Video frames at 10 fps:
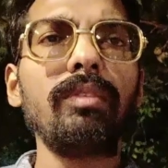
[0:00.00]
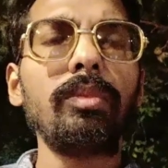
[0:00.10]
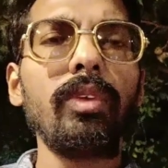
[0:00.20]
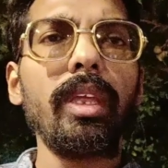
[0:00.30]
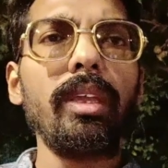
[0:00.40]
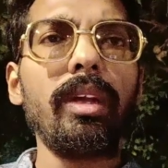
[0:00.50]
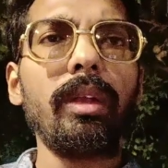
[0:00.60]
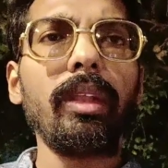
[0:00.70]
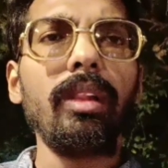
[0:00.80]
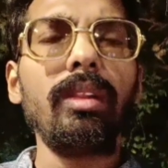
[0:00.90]
from today
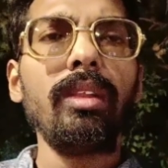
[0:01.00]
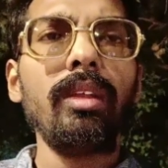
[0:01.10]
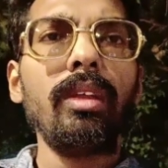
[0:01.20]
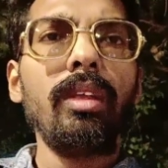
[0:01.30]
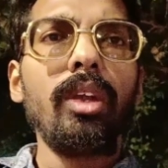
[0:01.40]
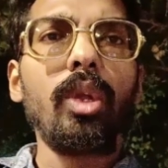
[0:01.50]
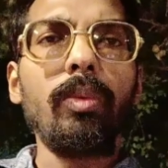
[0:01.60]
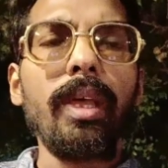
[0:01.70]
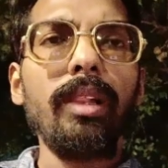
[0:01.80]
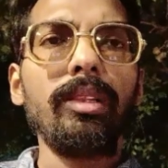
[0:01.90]
until
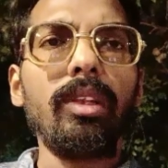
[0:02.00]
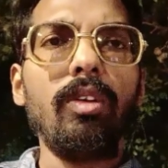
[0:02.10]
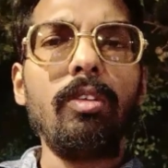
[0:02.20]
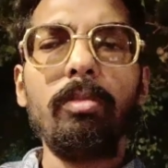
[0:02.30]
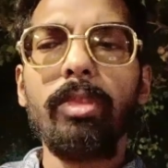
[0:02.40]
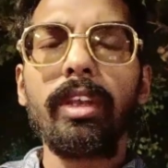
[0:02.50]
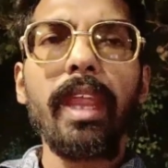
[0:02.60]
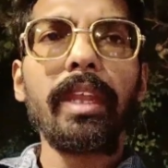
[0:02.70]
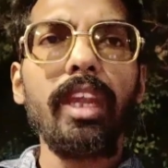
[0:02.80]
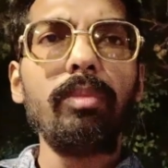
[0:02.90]
12th November
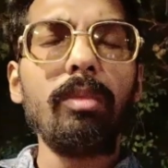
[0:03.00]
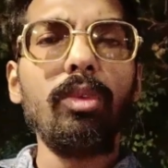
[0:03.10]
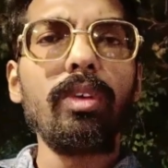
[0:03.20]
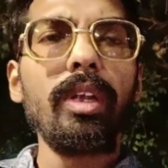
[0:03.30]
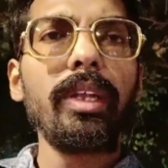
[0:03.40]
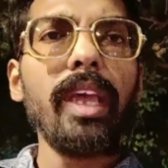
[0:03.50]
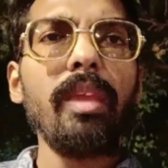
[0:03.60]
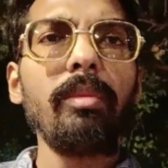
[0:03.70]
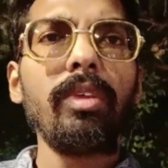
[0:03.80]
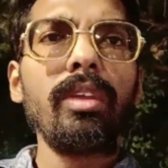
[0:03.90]
at 8 PM local
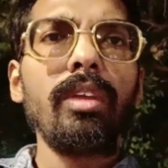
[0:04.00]
time,